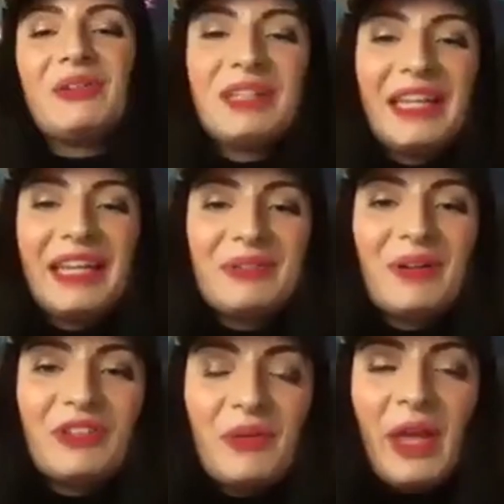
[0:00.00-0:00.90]
let you
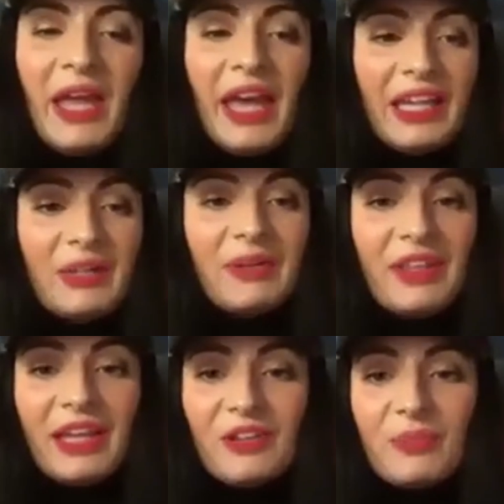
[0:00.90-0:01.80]
off. So, anyway,
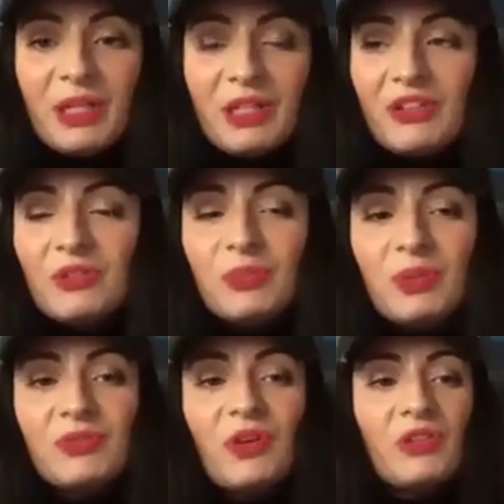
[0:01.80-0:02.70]
that's our big news.
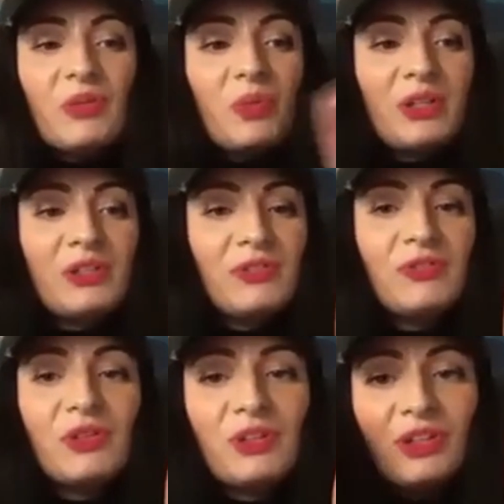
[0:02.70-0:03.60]
We've got the
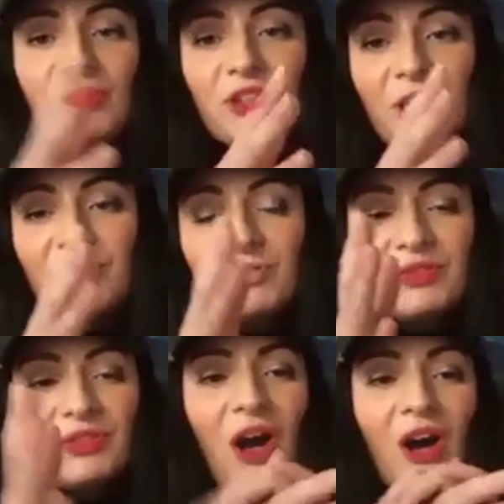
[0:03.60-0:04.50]
wonderful Yusuf,
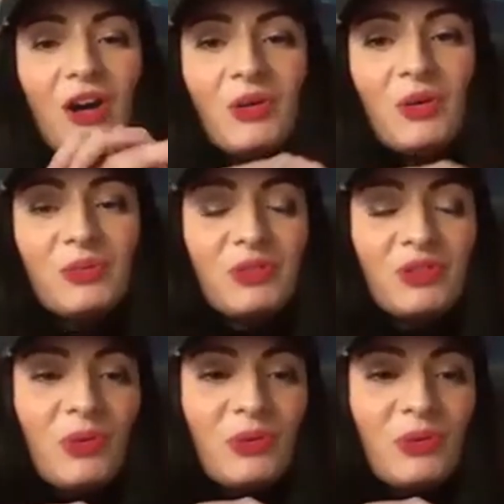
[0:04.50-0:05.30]
our awesome.